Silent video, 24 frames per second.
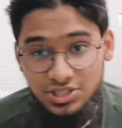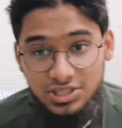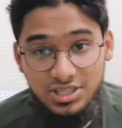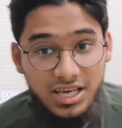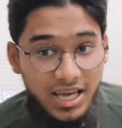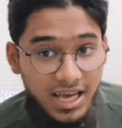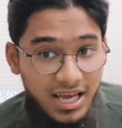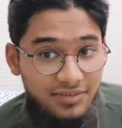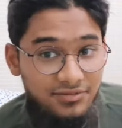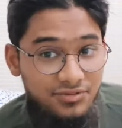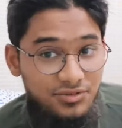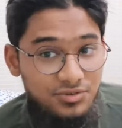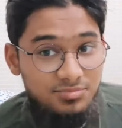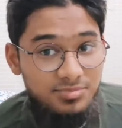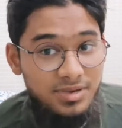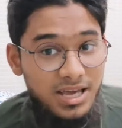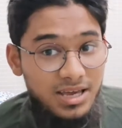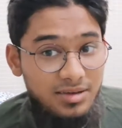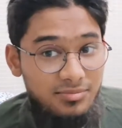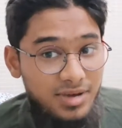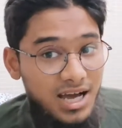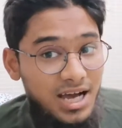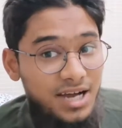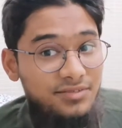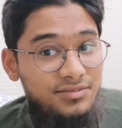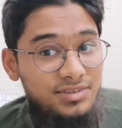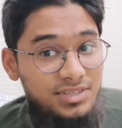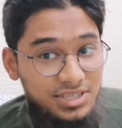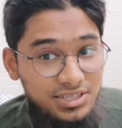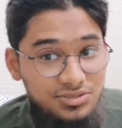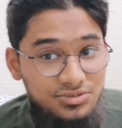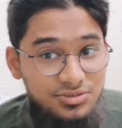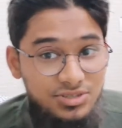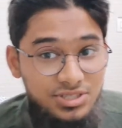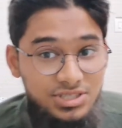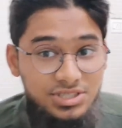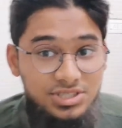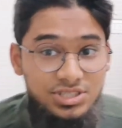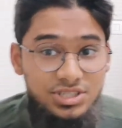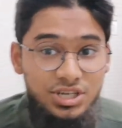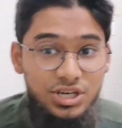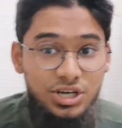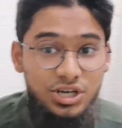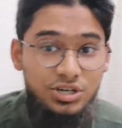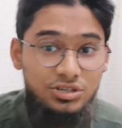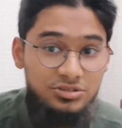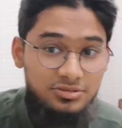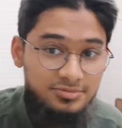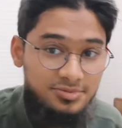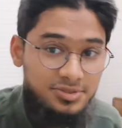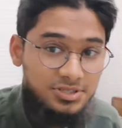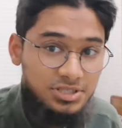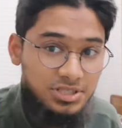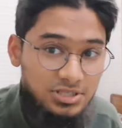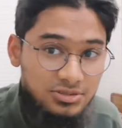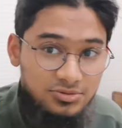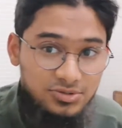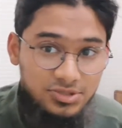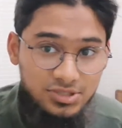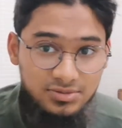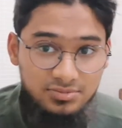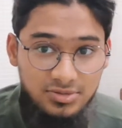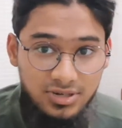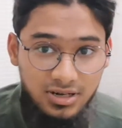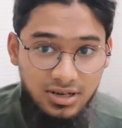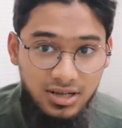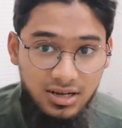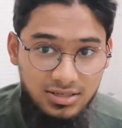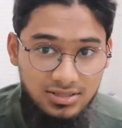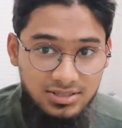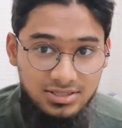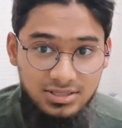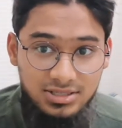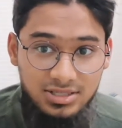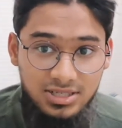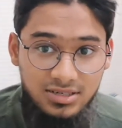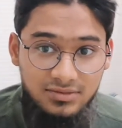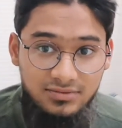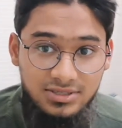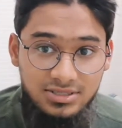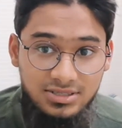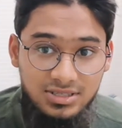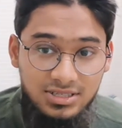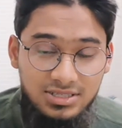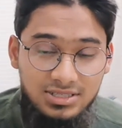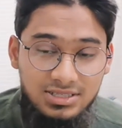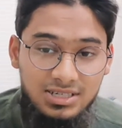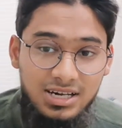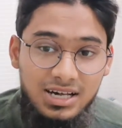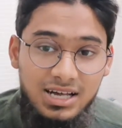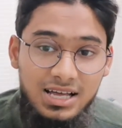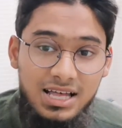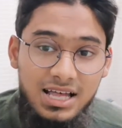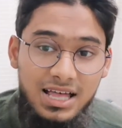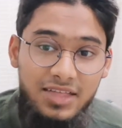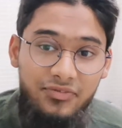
which they have to pay back with interest to produce products and services,